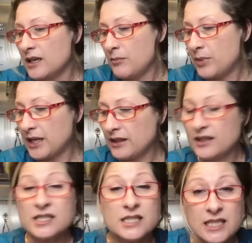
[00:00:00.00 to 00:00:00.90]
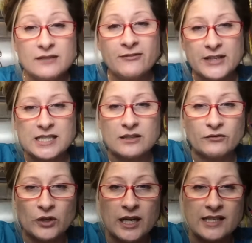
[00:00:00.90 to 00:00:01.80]
But this did fix it
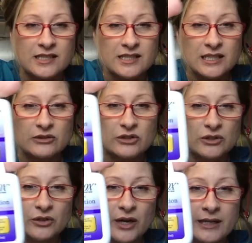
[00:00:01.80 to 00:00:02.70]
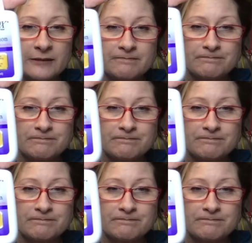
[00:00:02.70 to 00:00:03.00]
for Gus. His ears look great.